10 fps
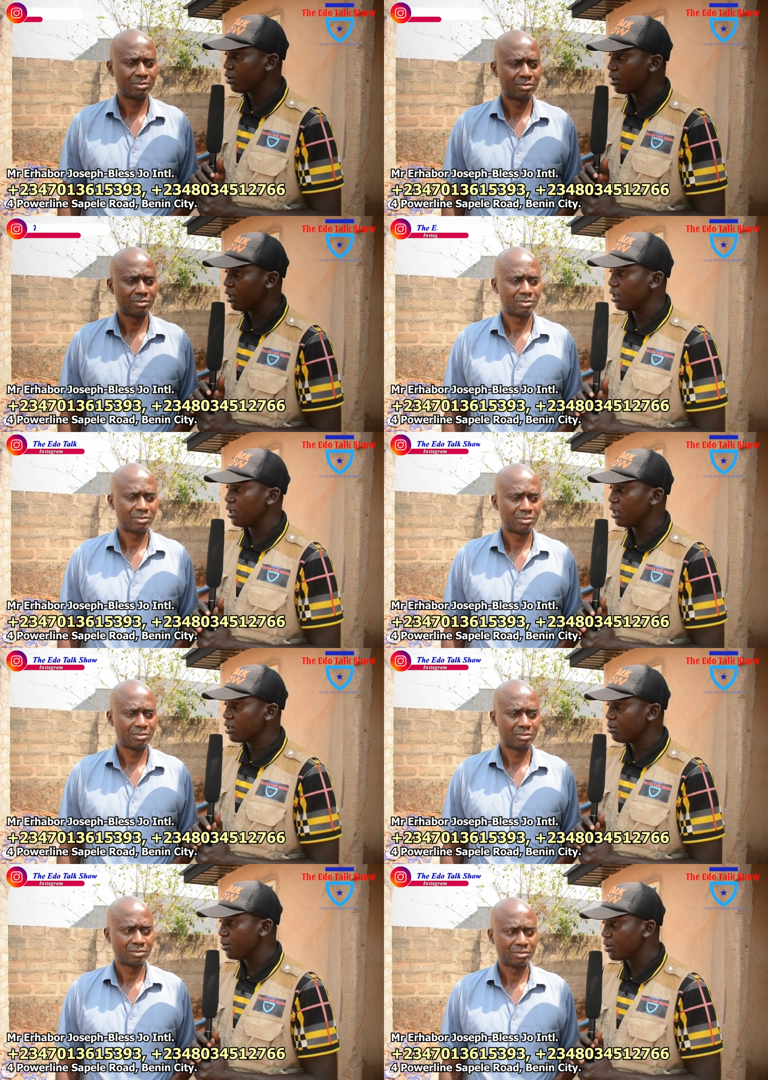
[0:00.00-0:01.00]
Speaker 1: Oga, as
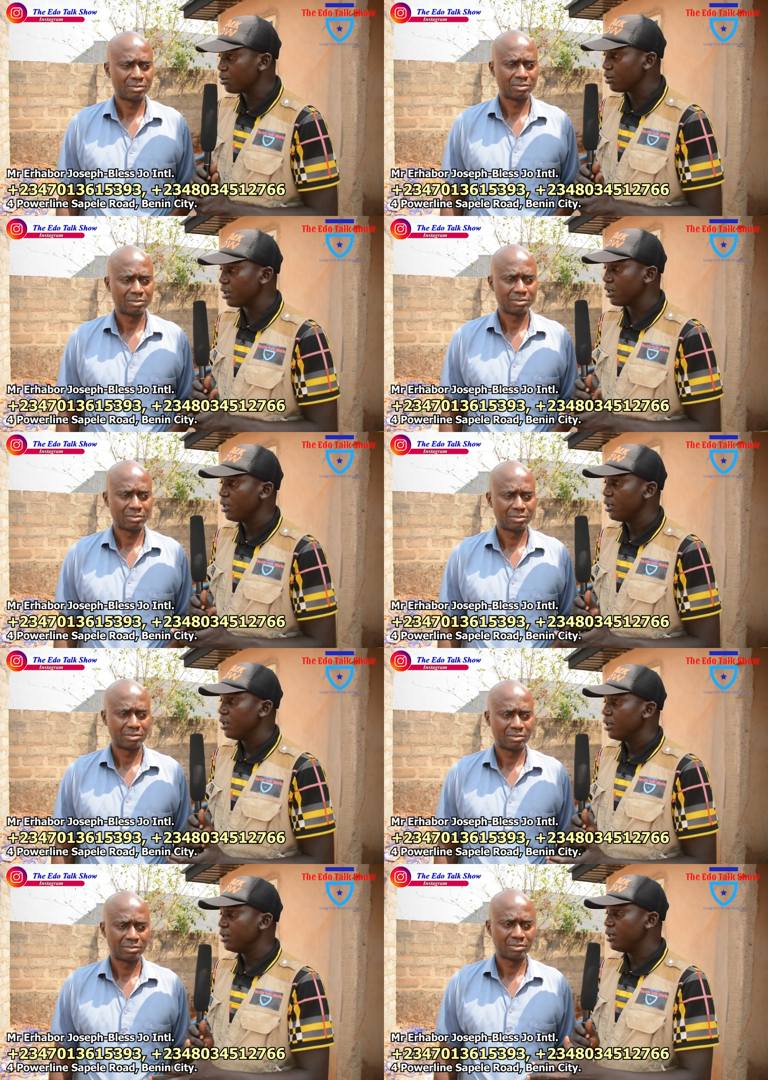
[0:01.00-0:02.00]
it is so now,
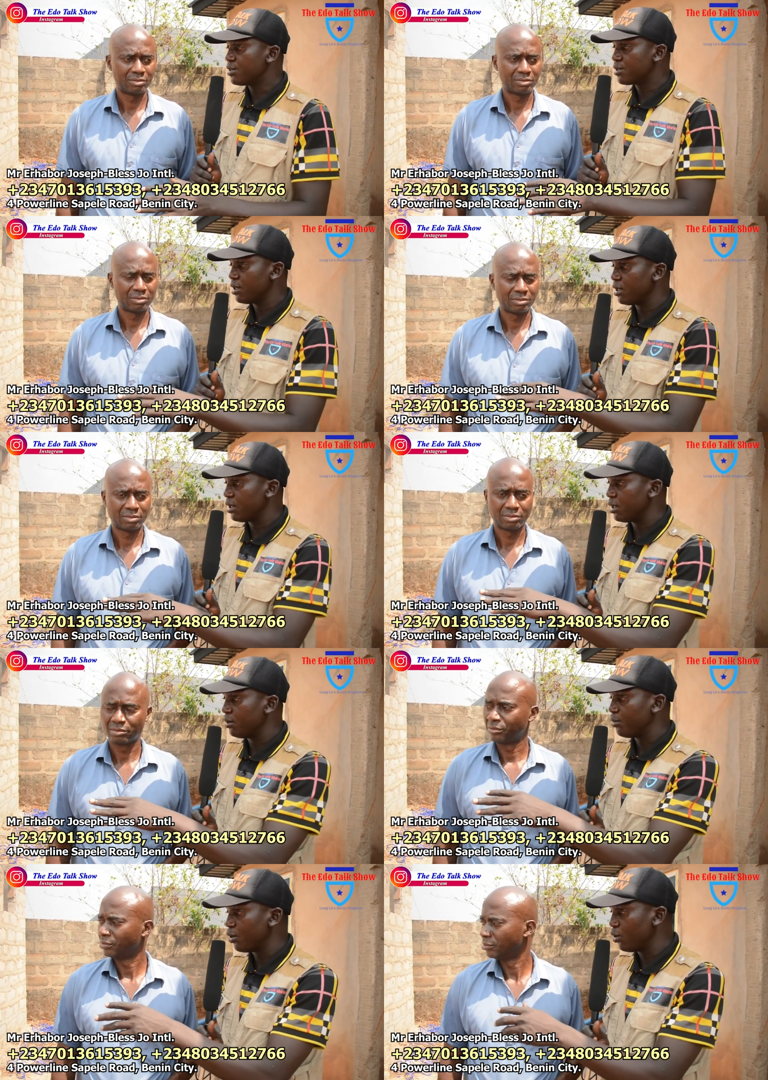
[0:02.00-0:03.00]
this uh,
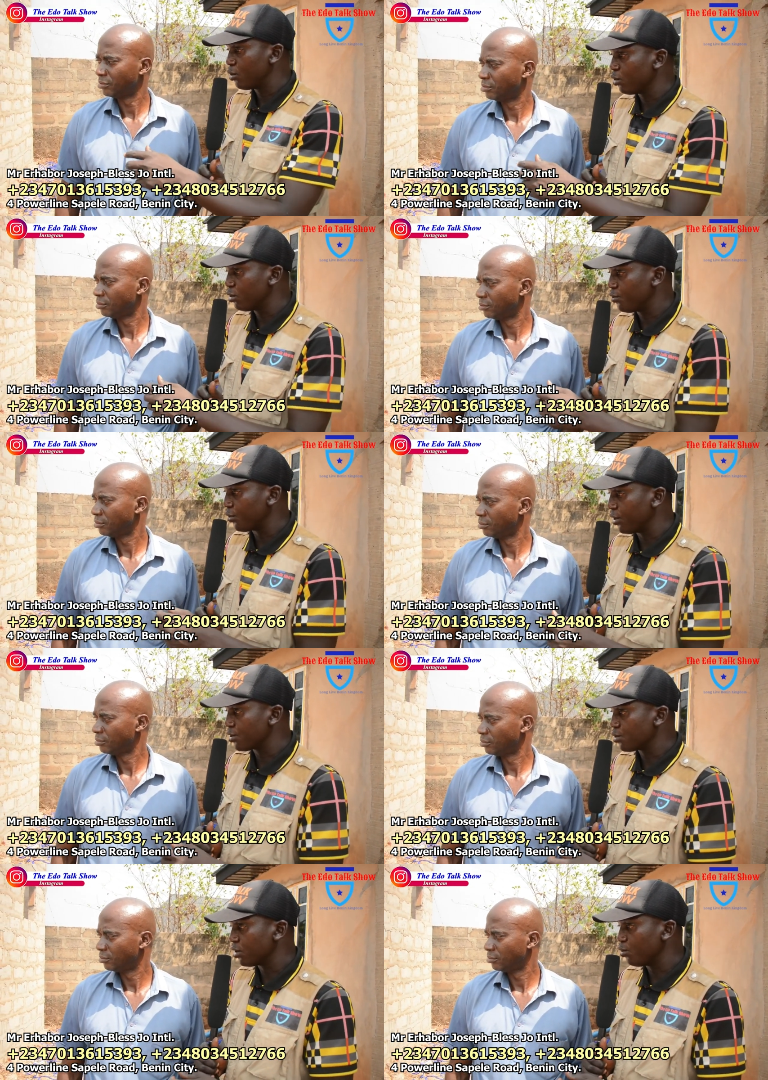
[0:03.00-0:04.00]
ball you can't do for you.
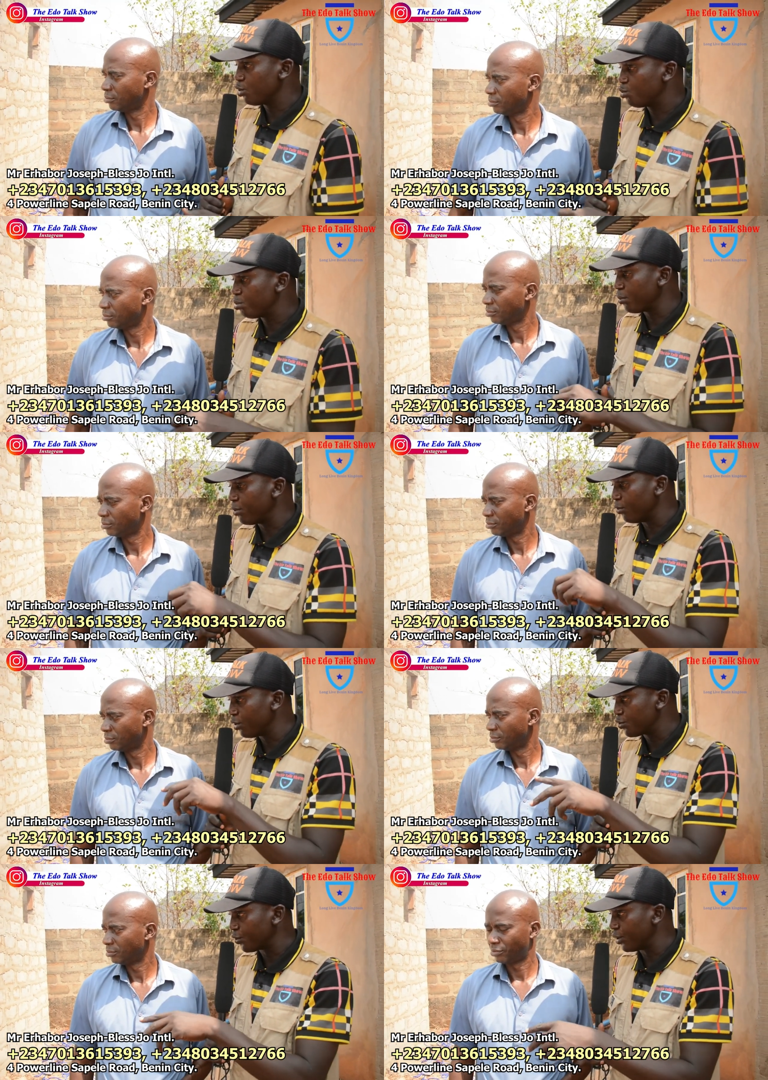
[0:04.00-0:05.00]
So now, which pump you want to
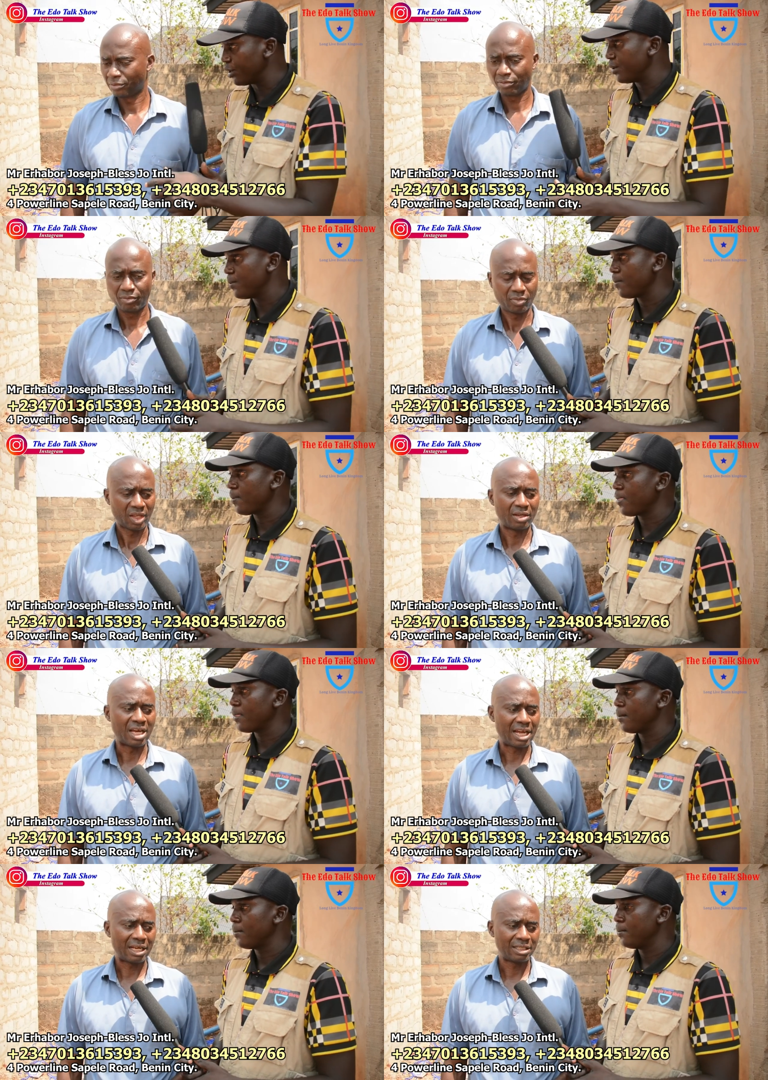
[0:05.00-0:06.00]
use for you?
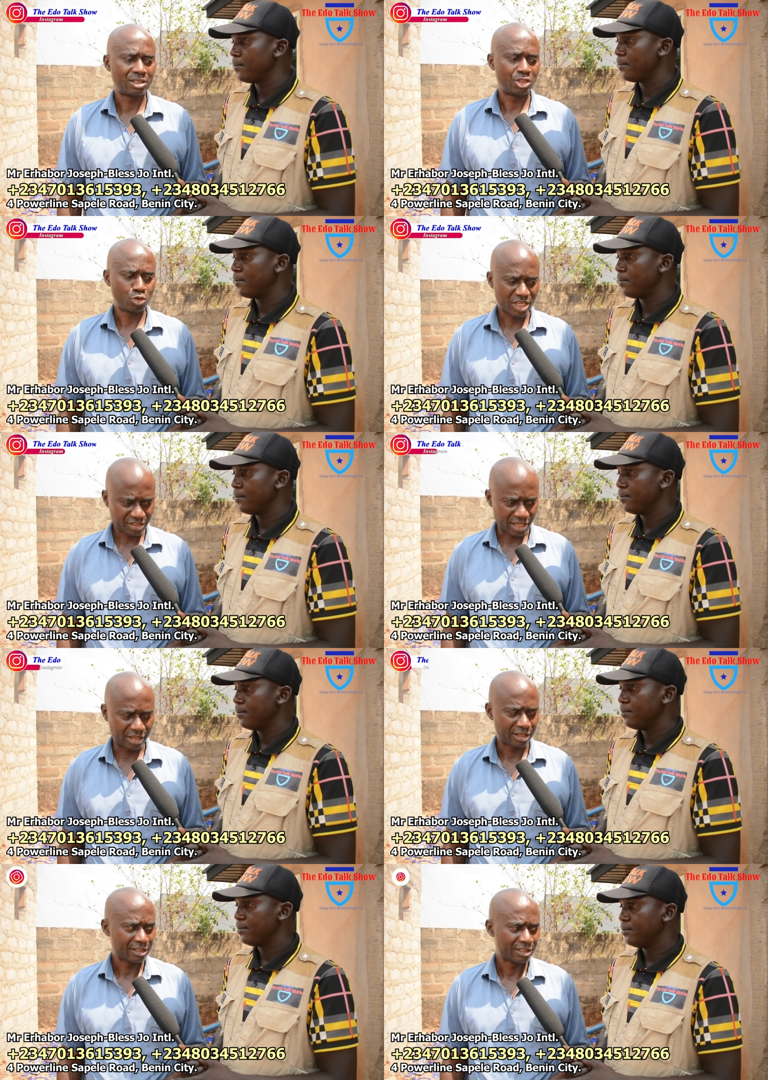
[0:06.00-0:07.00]
Speaker 2: Now, U
Speaker 1: S K.
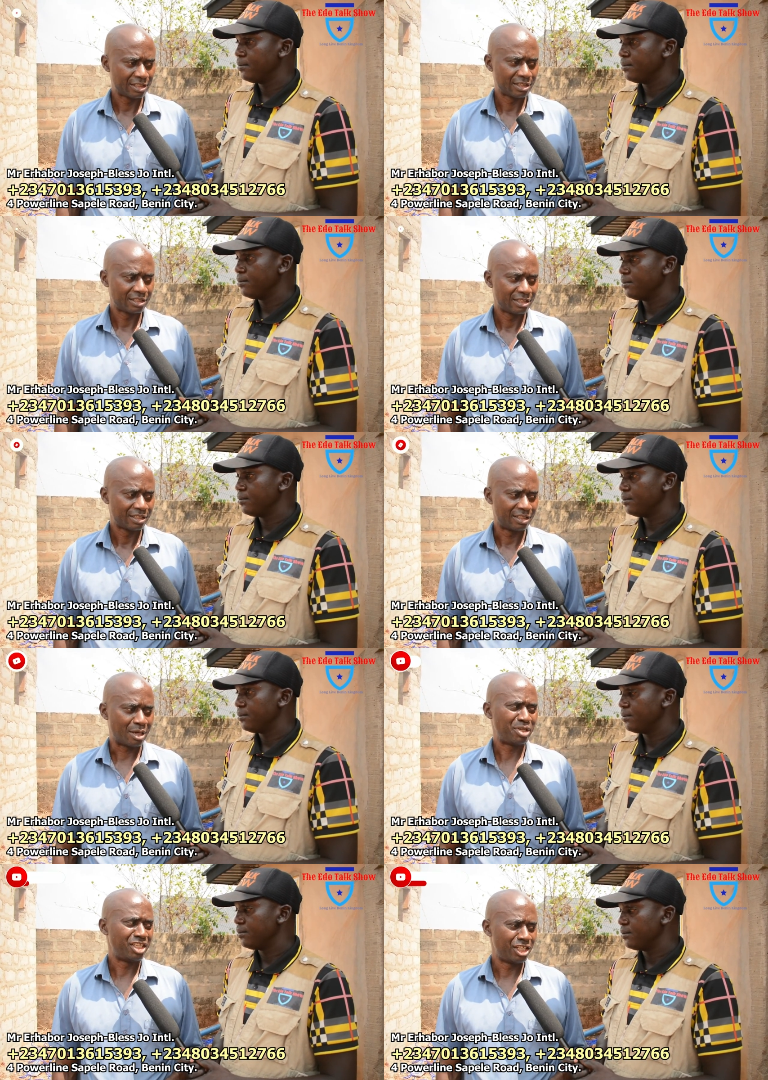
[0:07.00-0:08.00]
Speaker 2: That
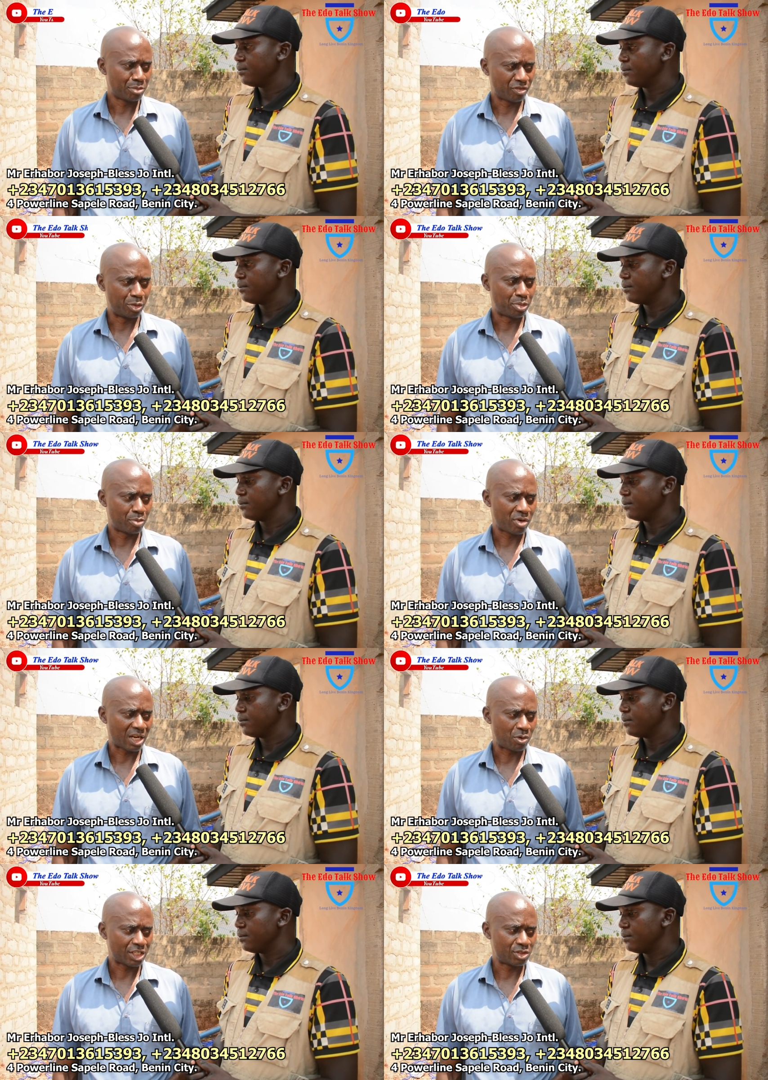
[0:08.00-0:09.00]
be the name of the pump where I
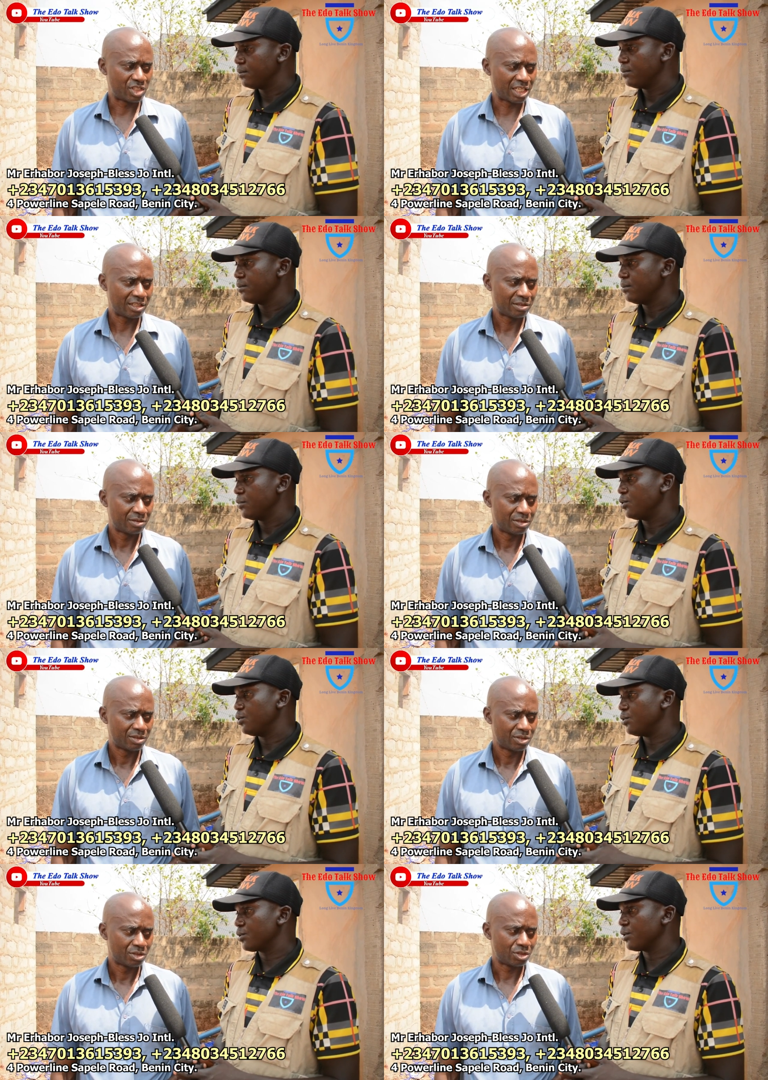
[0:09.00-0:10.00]
want to use here.
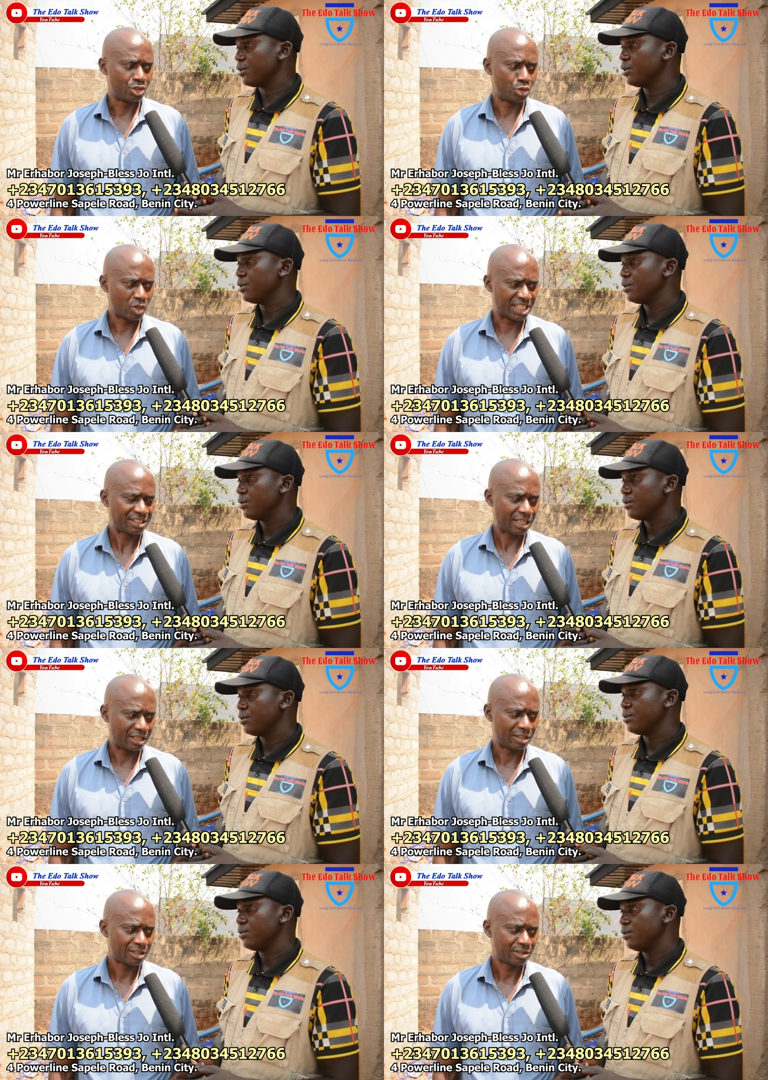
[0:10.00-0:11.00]
Okay. U S K.